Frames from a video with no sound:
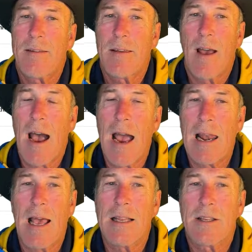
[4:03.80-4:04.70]

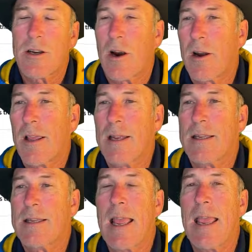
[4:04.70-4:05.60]
highlights are going to
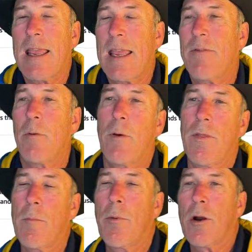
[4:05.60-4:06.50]
stay even when
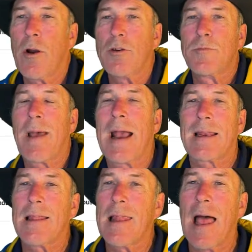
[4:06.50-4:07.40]
the book goes back
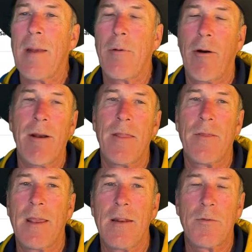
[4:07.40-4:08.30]
to the library at
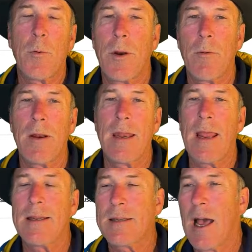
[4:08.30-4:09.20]
the end of 21
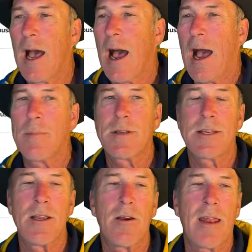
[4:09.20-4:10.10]
days. I'm
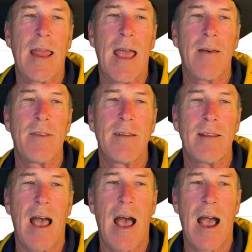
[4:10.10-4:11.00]
still going to have these
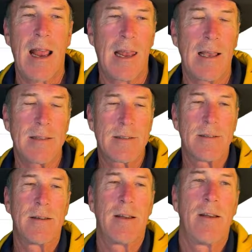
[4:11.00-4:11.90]
highlights.
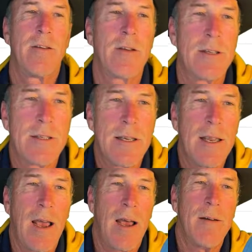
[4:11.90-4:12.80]
You can
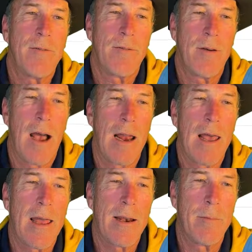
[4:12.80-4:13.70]
see I have
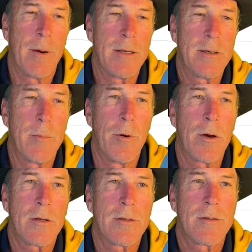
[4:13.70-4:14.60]
highlighted a bunch of
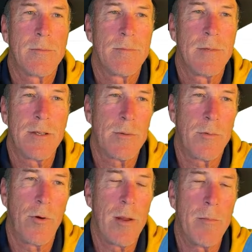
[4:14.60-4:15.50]
books. There's some
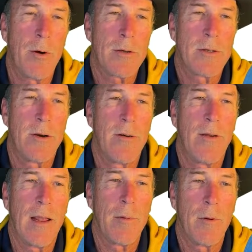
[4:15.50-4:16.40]
great books that are
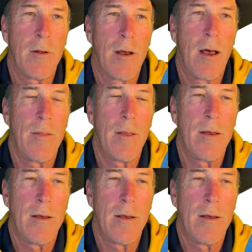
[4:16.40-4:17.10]
available on the